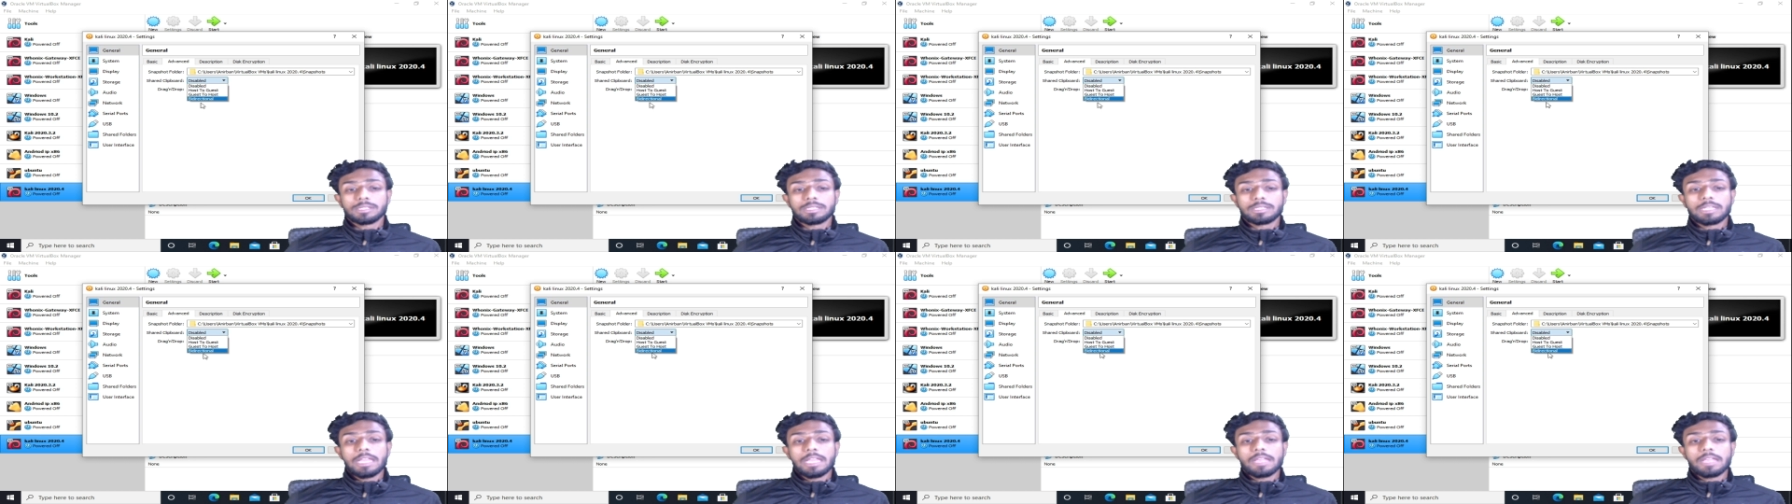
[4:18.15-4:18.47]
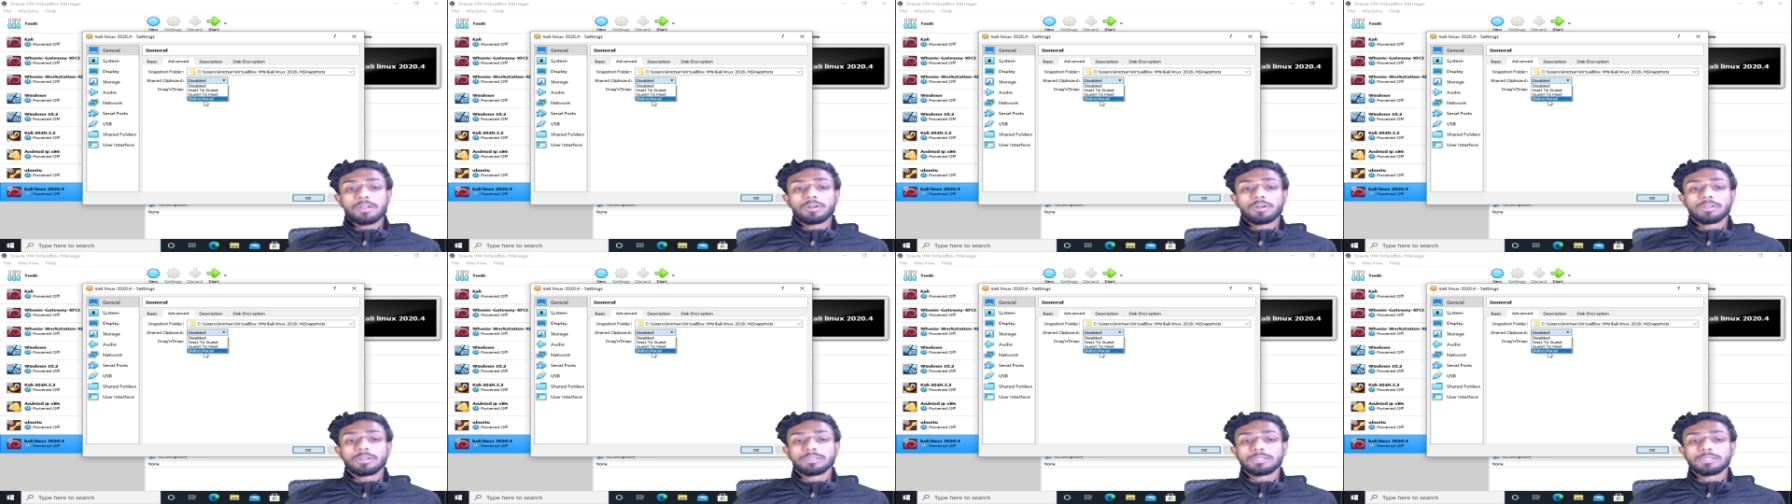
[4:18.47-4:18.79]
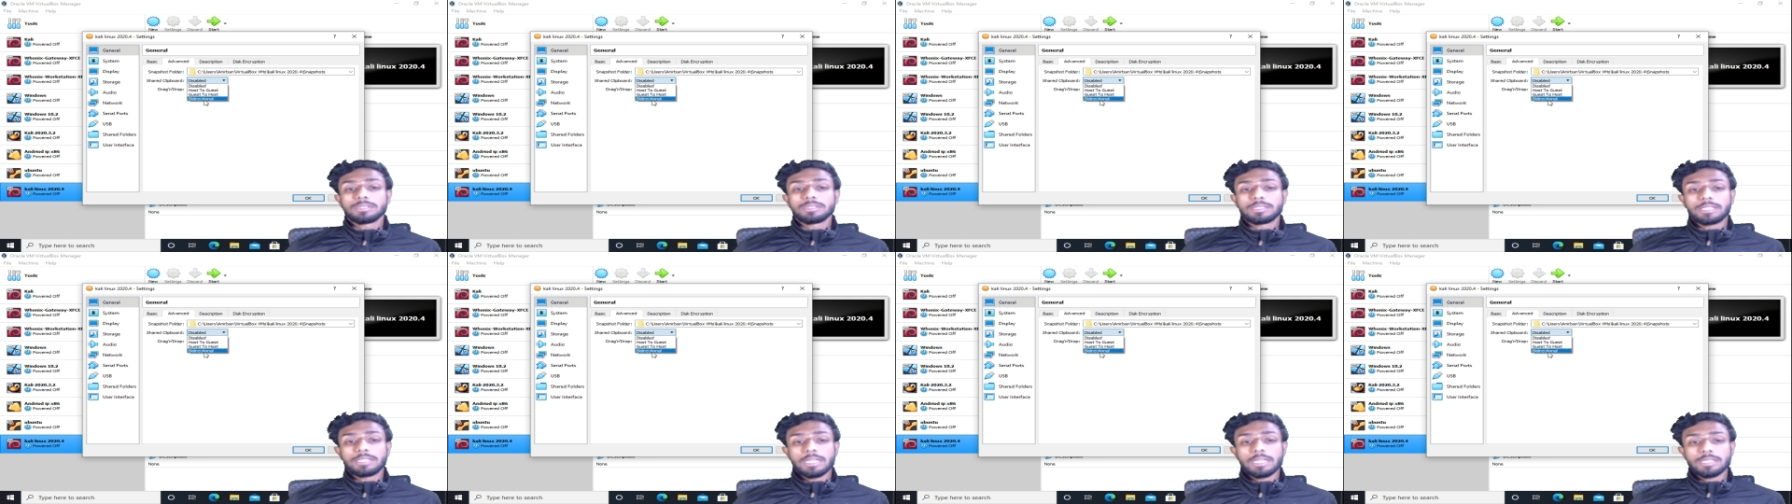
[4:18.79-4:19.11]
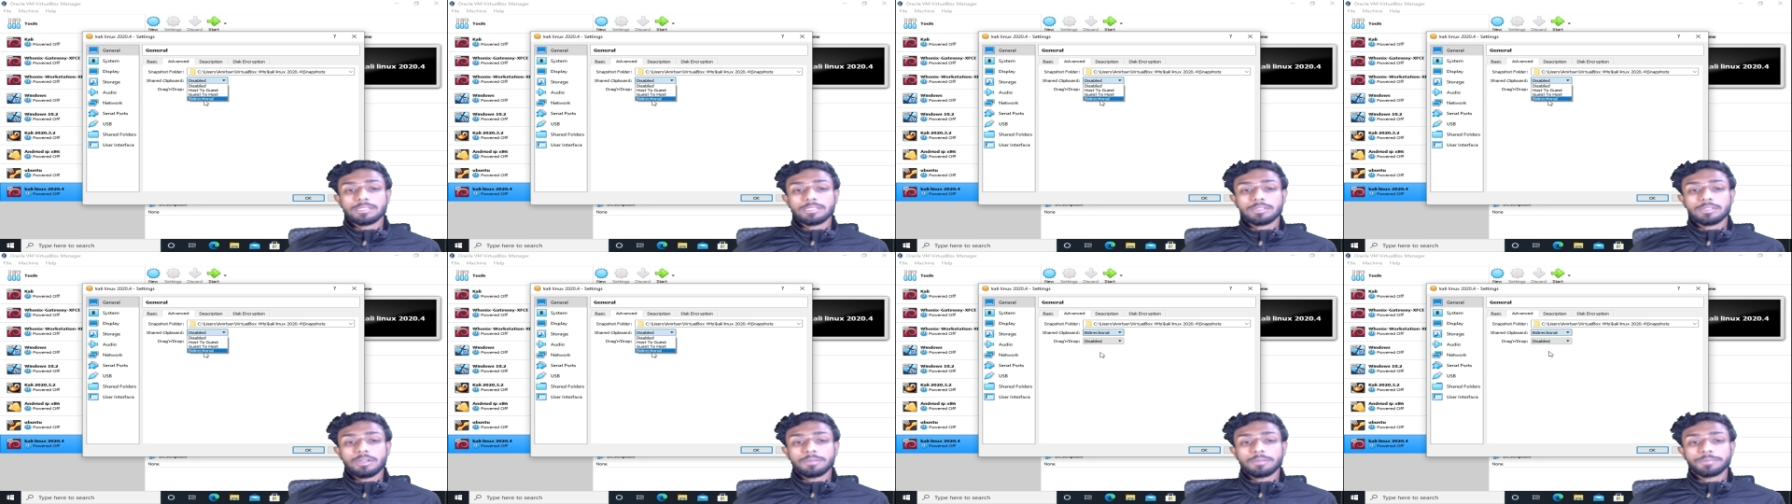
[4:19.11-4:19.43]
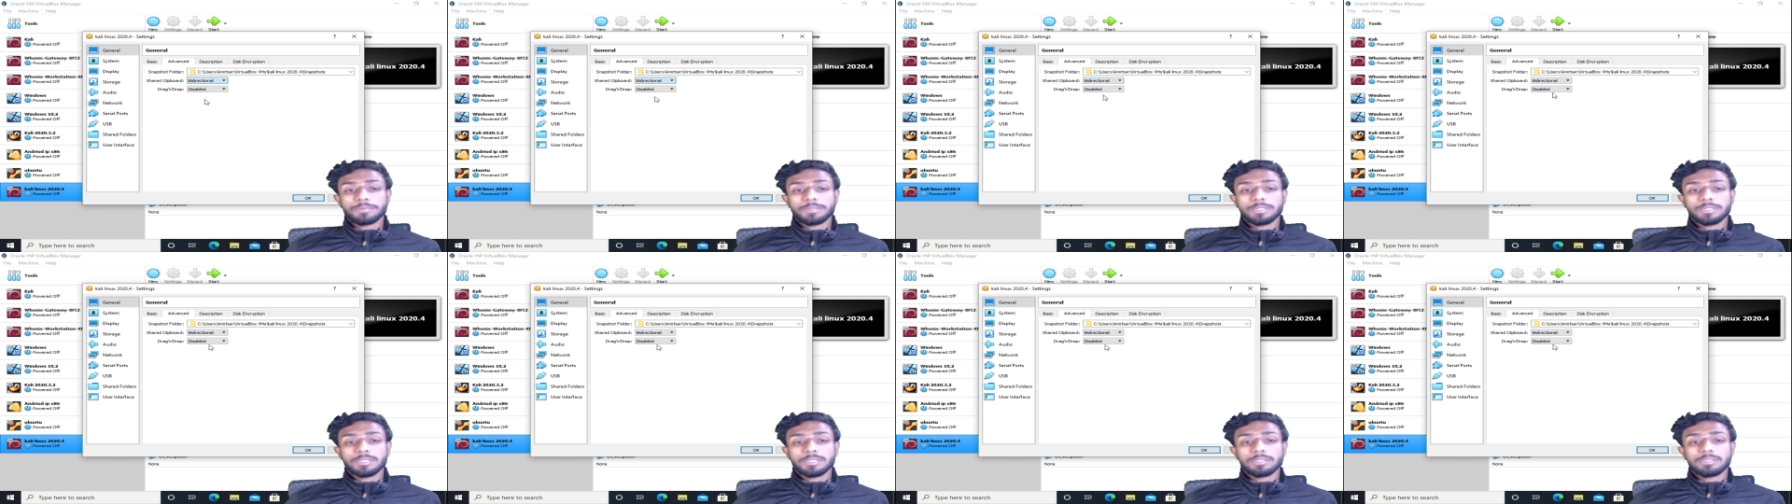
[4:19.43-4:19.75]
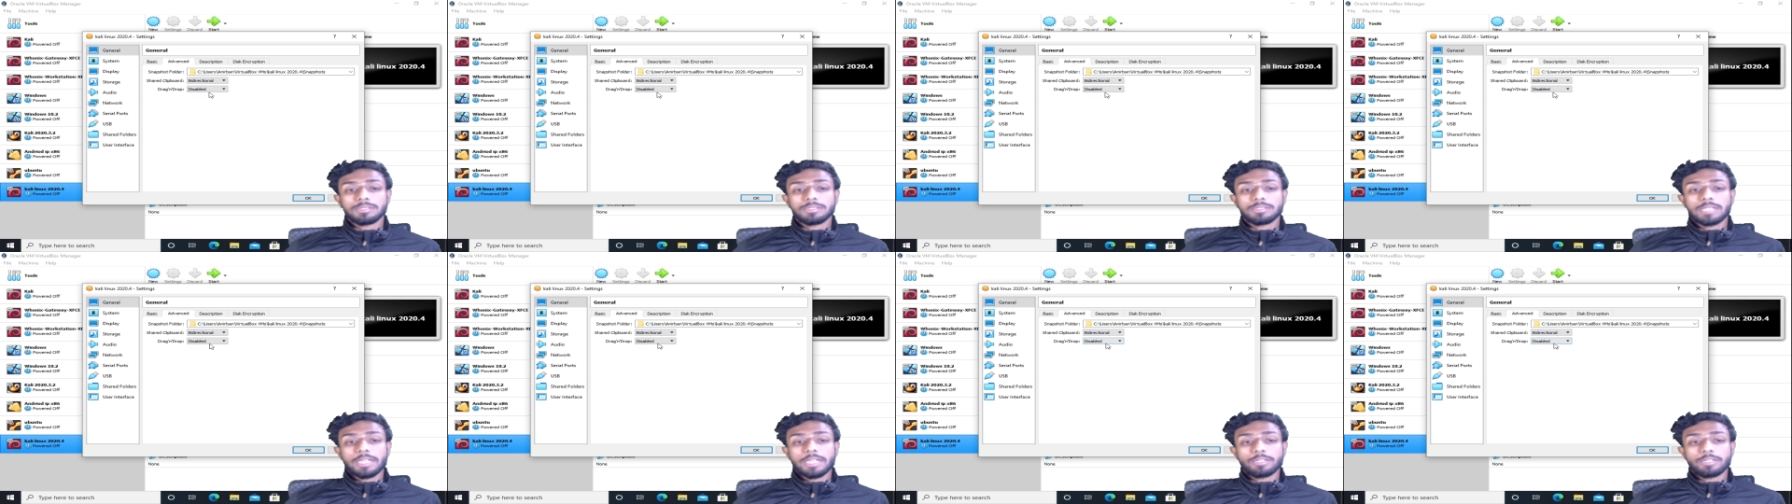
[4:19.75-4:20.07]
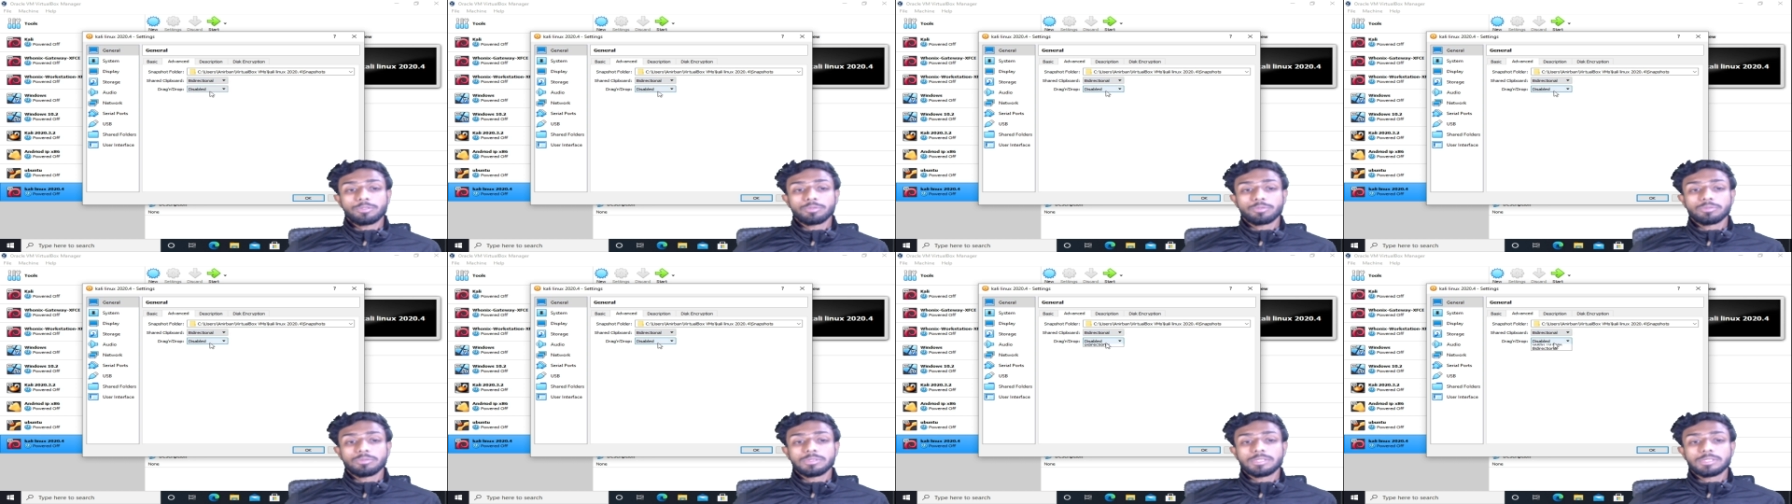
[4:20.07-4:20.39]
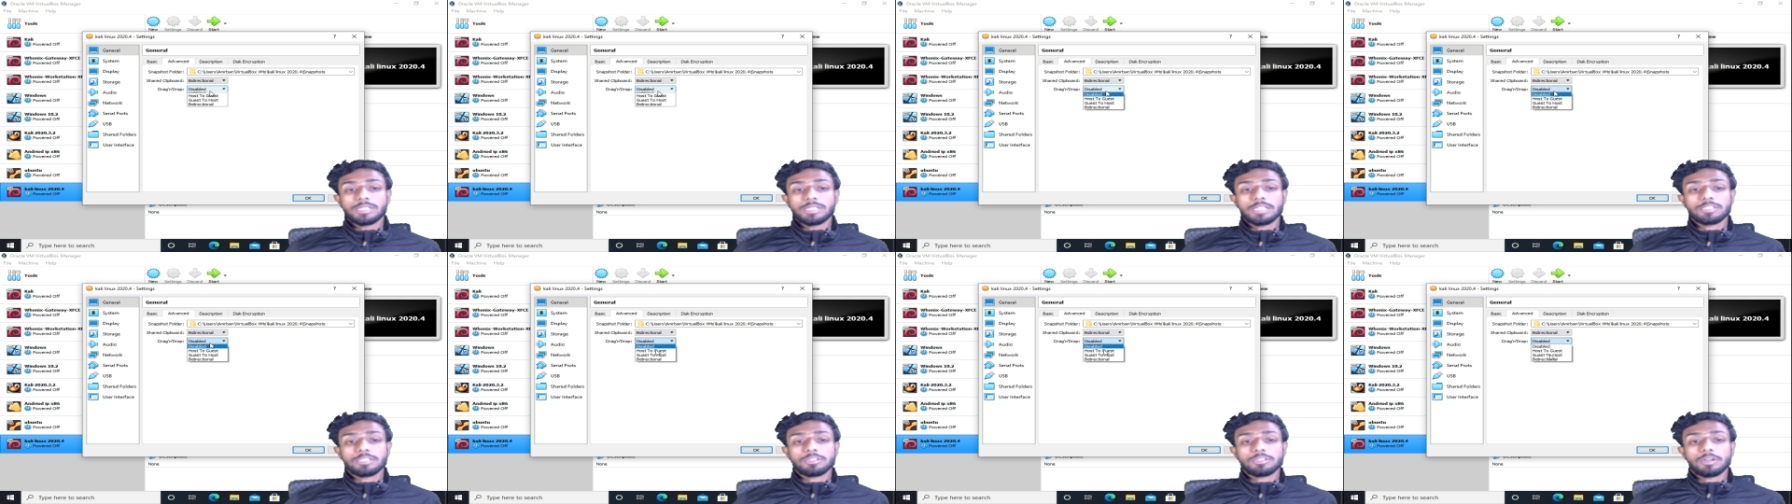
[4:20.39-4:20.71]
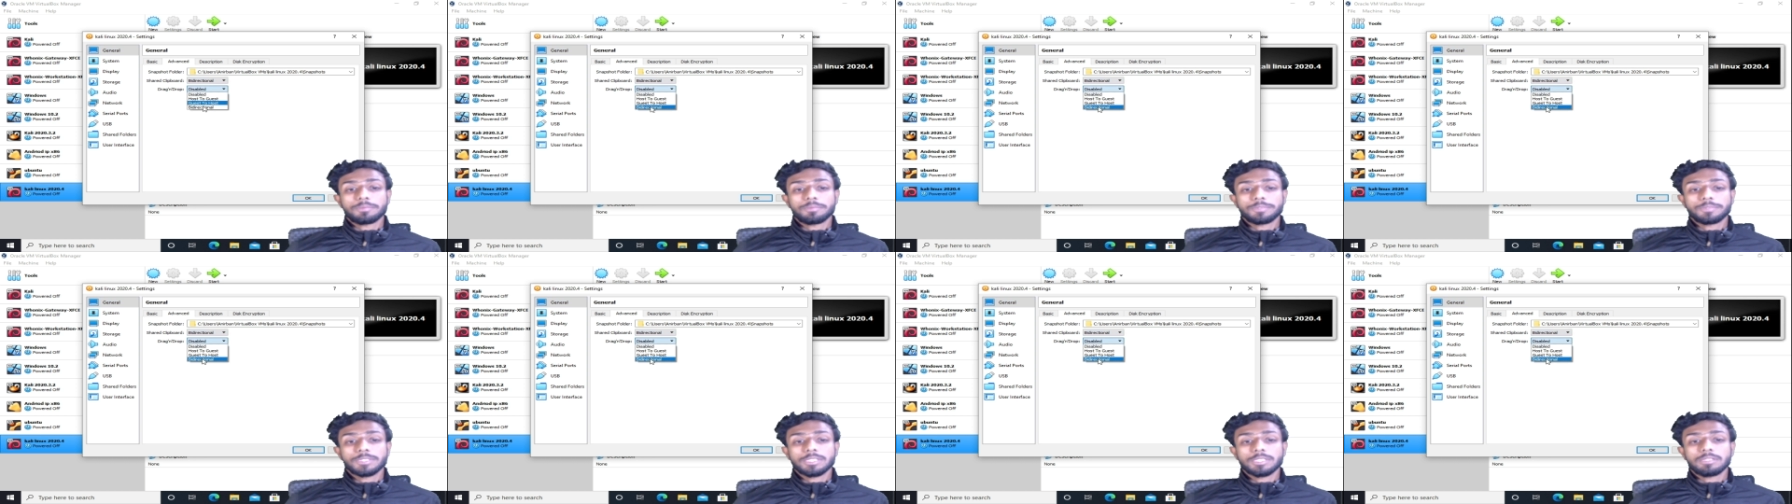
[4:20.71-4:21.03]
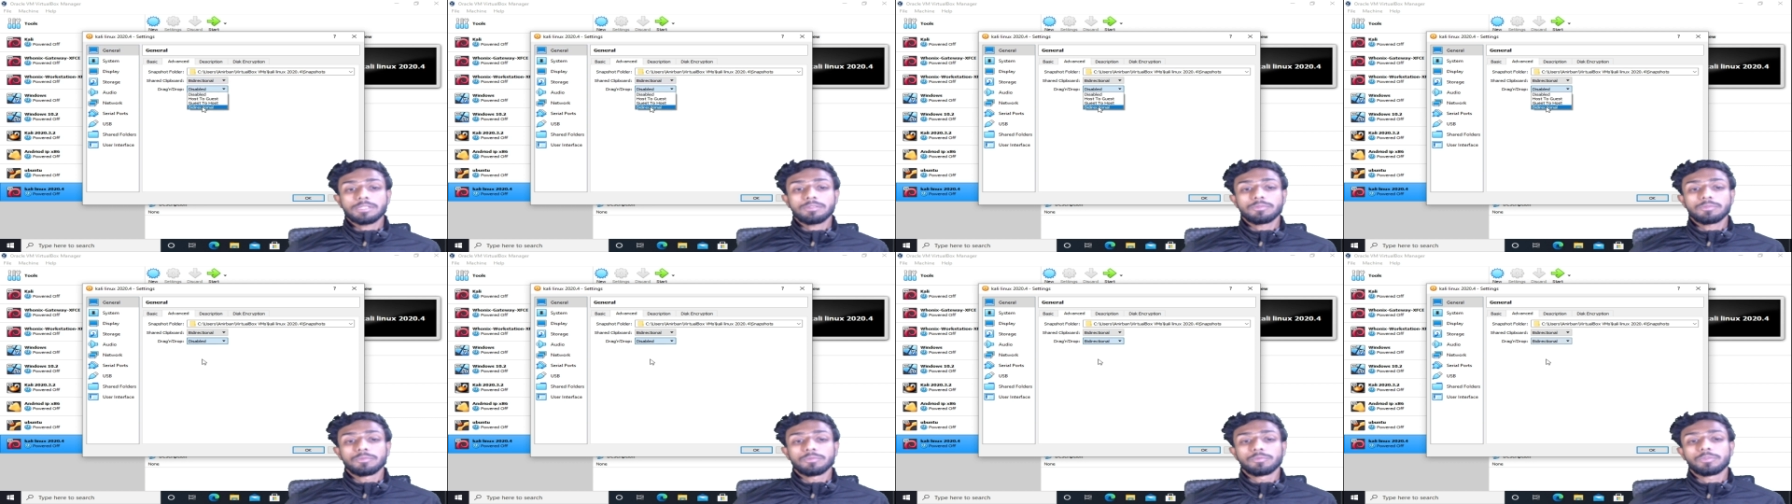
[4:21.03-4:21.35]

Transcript: click on this option like choose this option